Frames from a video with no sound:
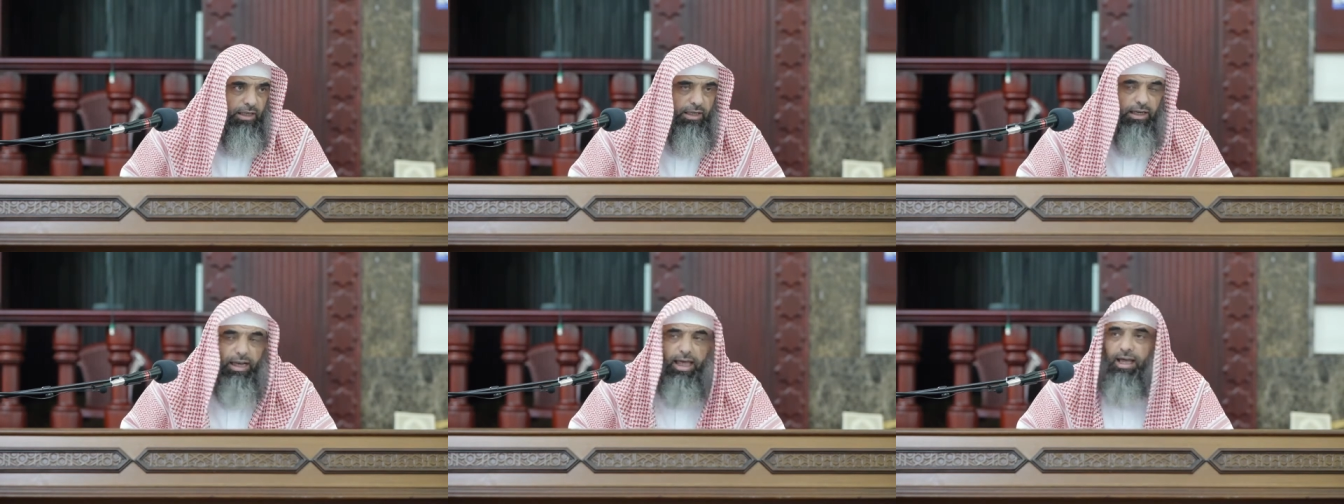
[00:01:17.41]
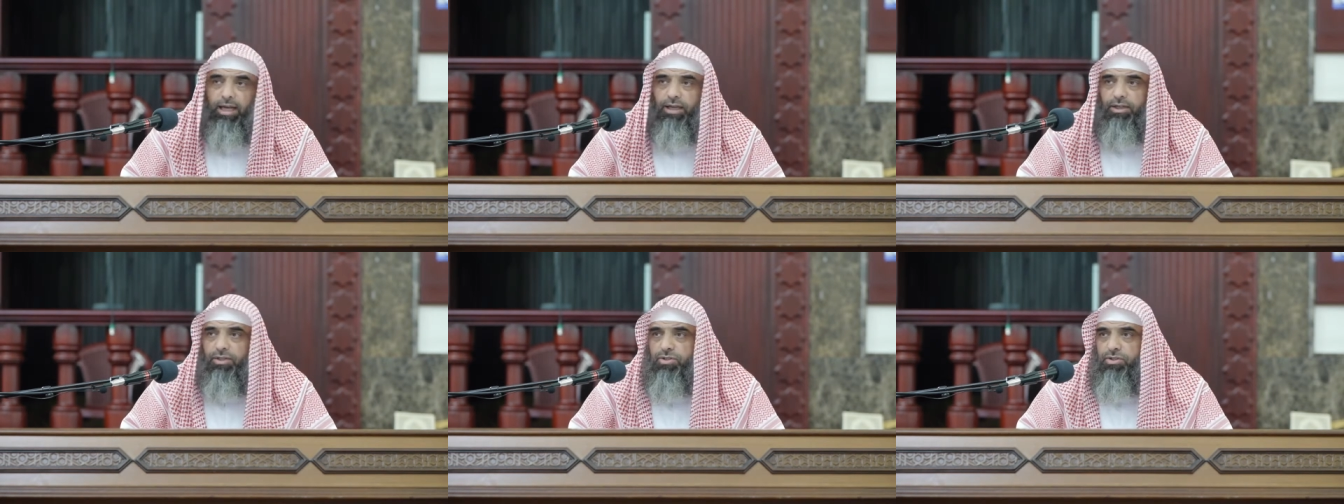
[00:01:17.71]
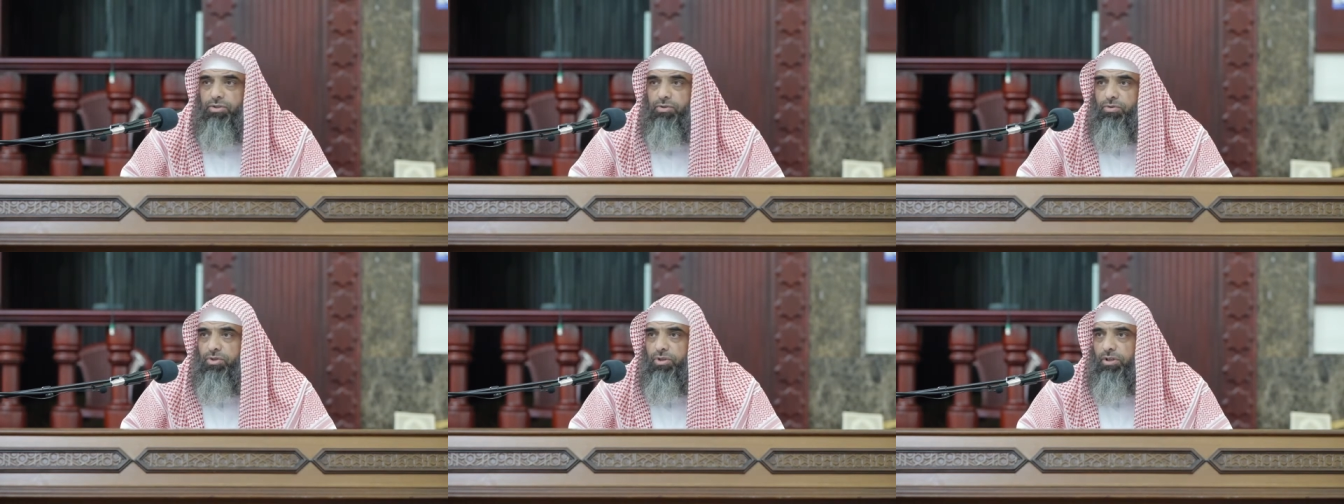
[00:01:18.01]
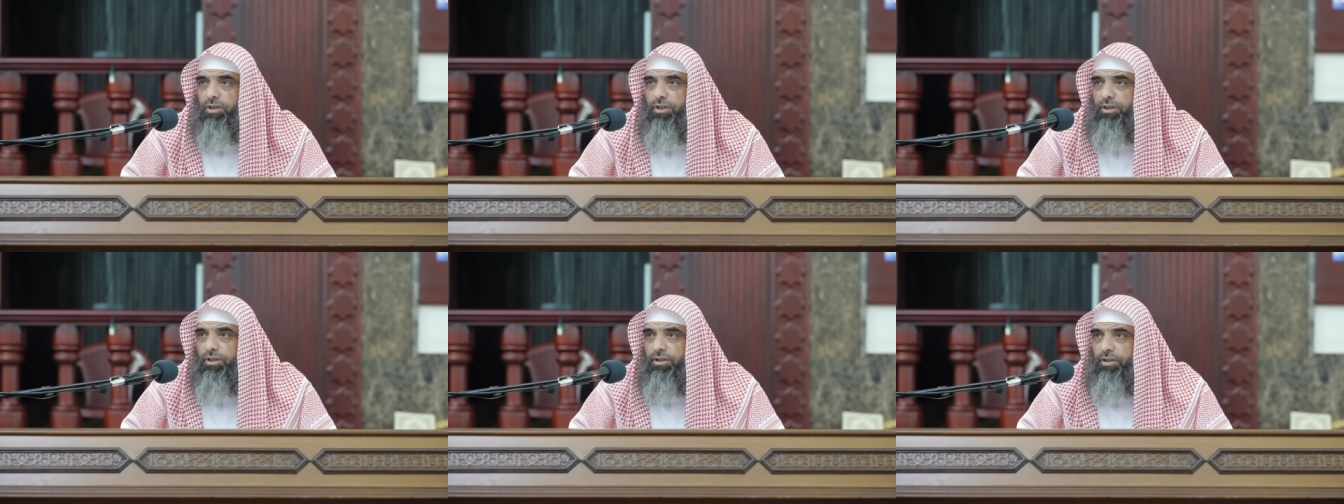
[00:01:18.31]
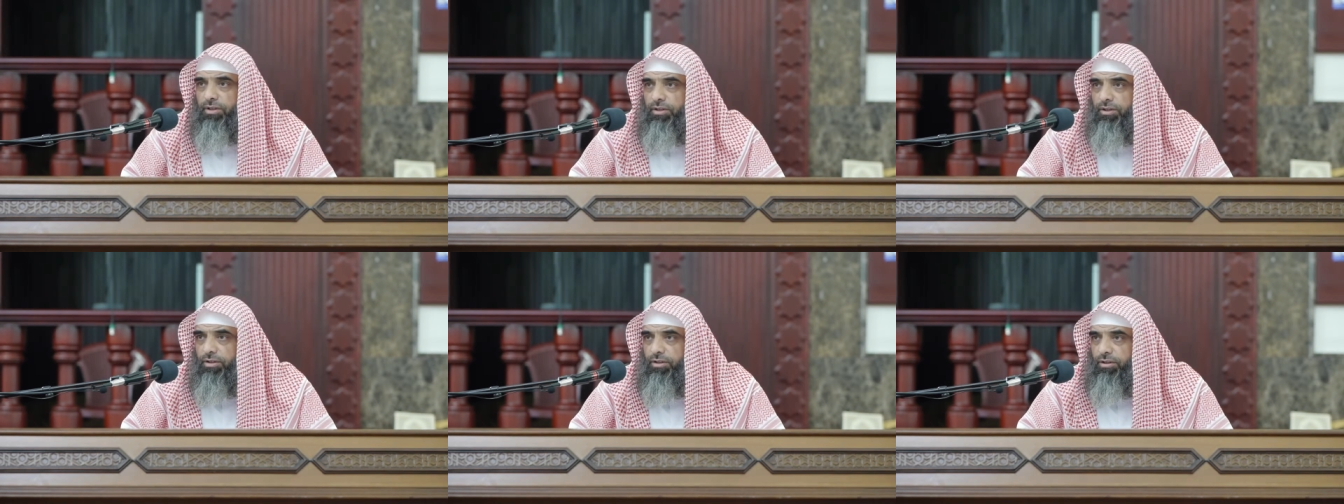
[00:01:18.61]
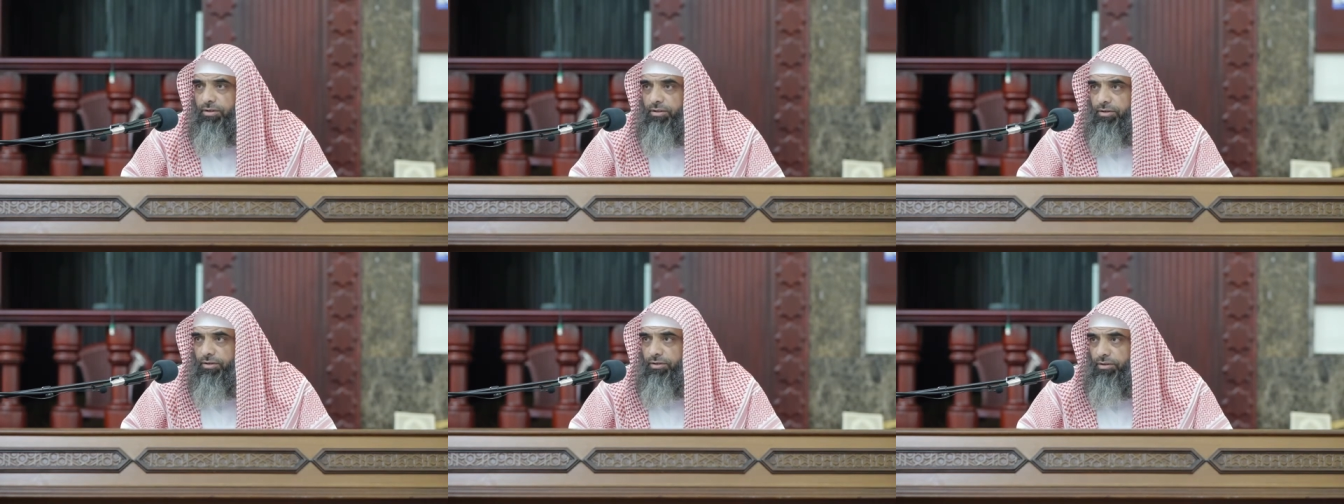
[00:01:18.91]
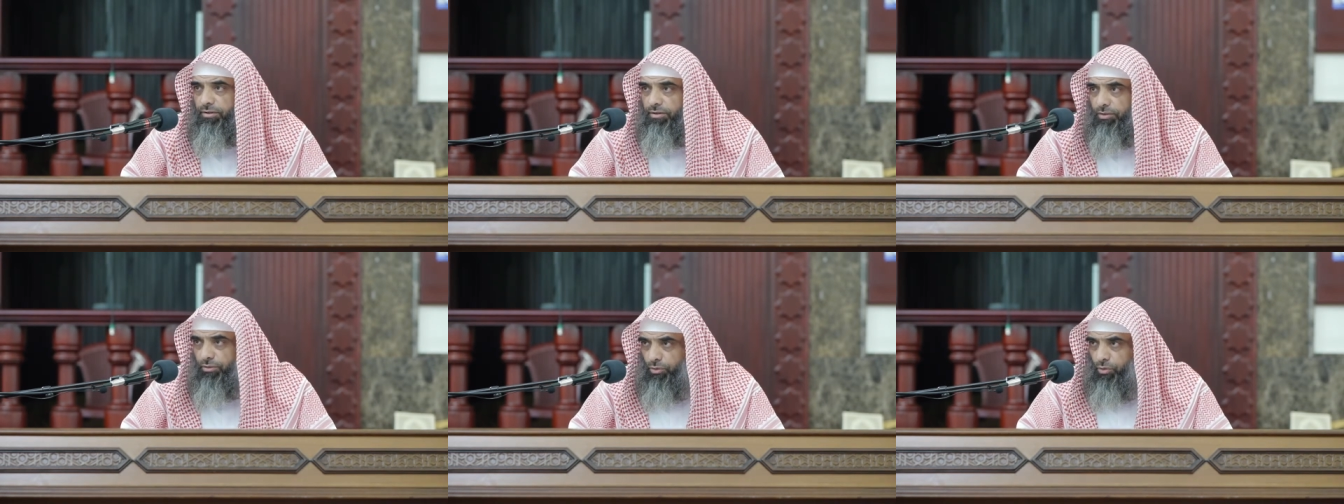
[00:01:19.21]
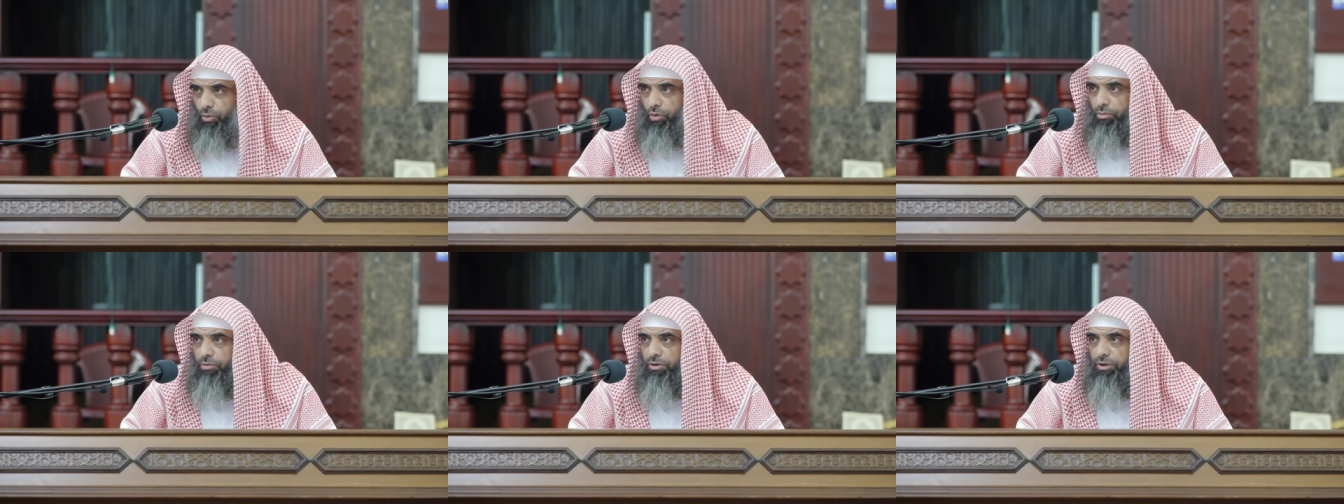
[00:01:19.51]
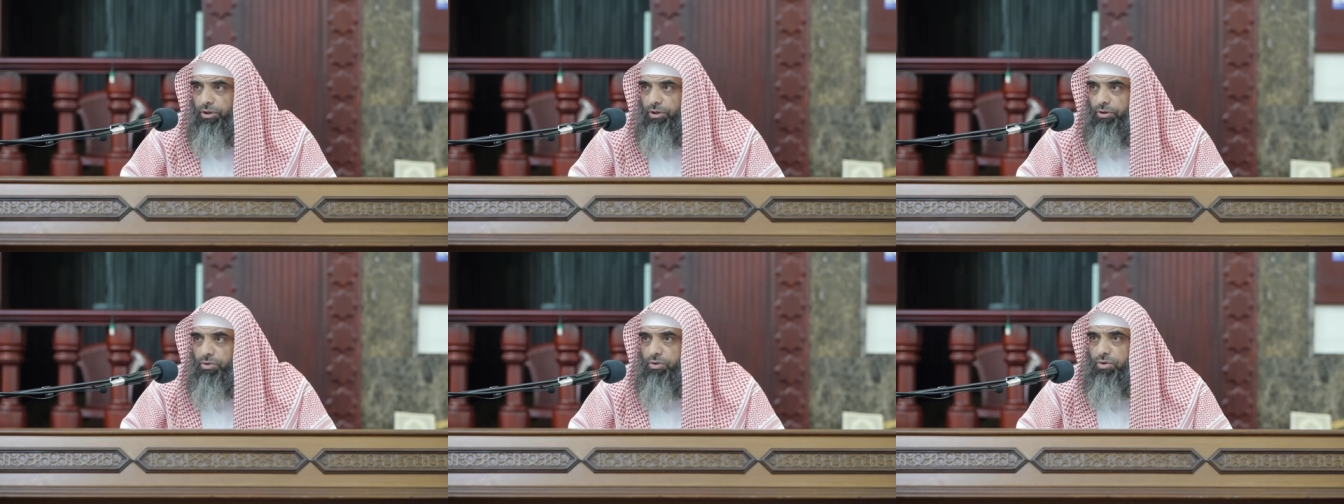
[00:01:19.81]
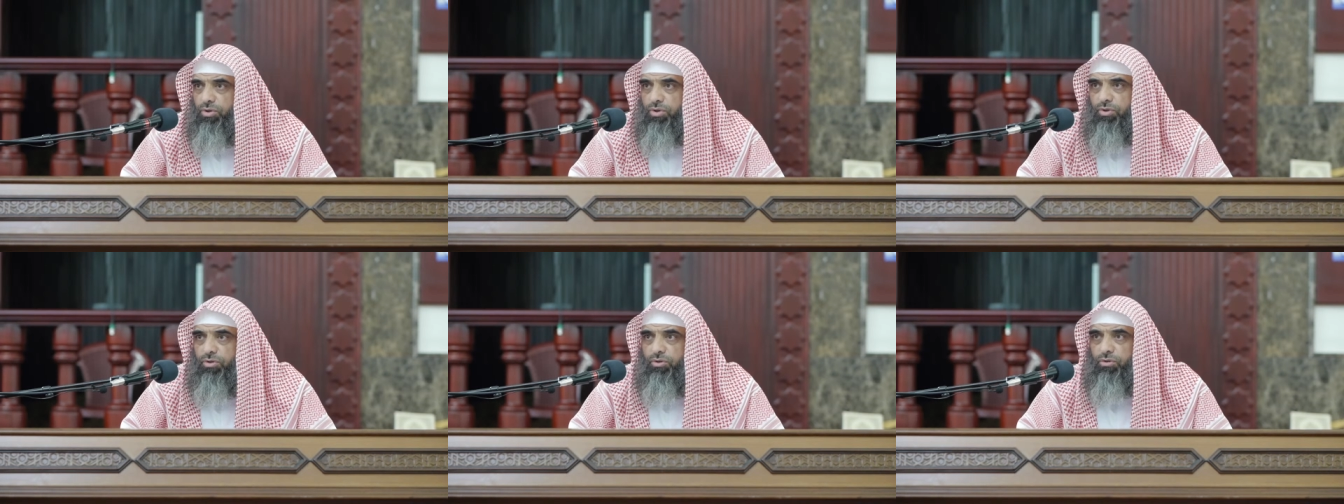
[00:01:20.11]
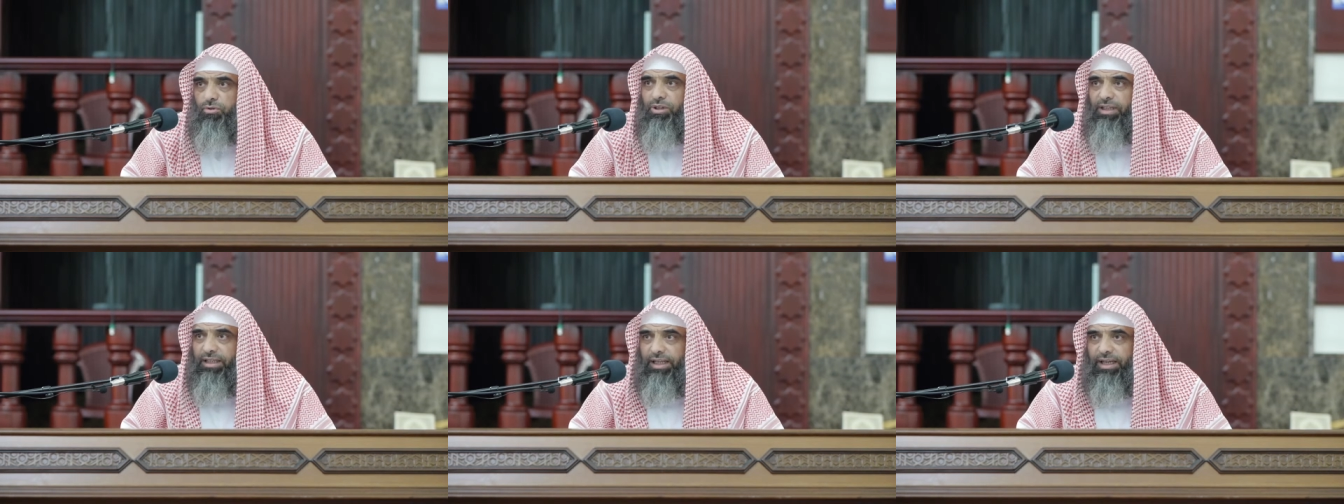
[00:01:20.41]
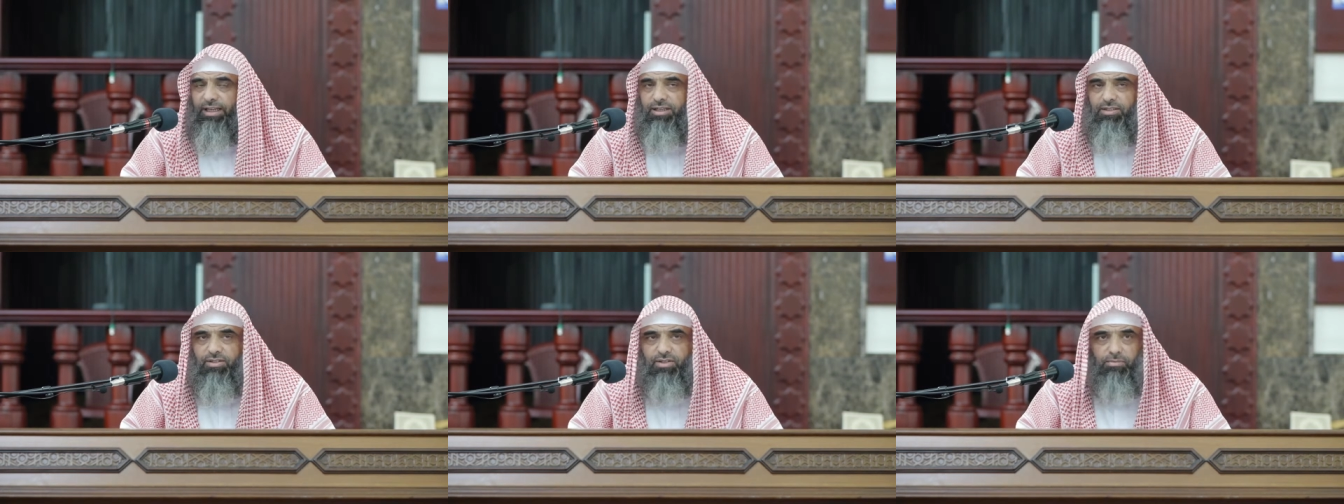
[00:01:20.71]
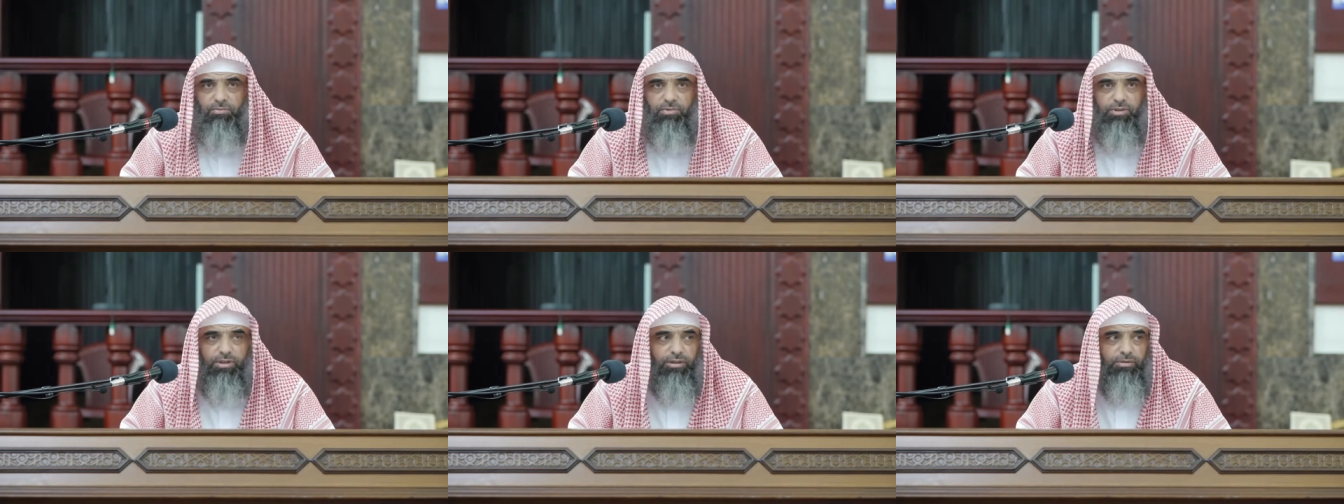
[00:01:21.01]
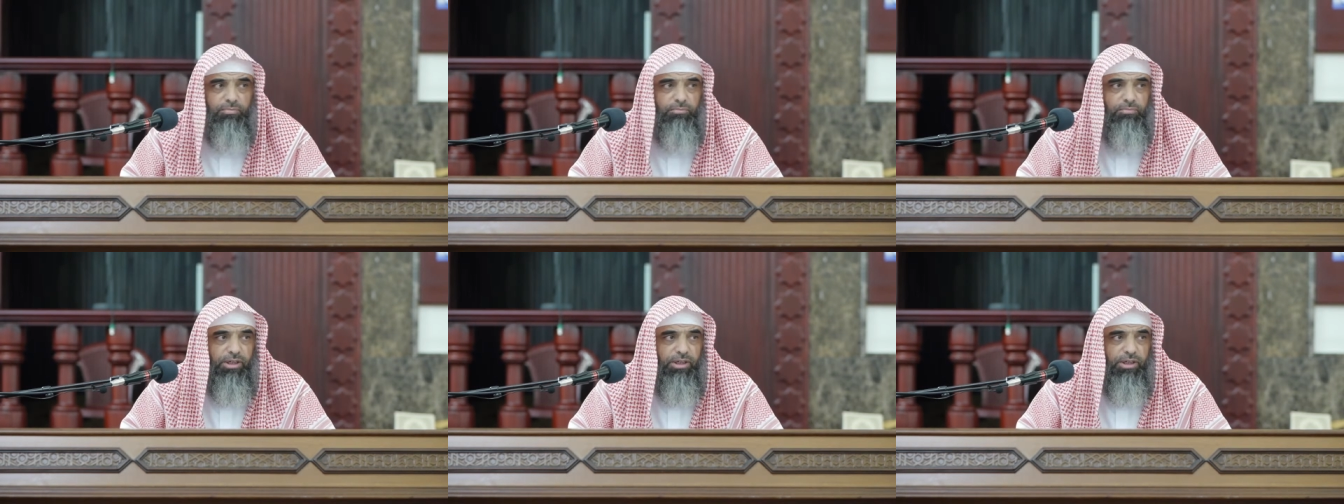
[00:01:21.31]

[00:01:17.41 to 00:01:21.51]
La is usually normally used to negate something,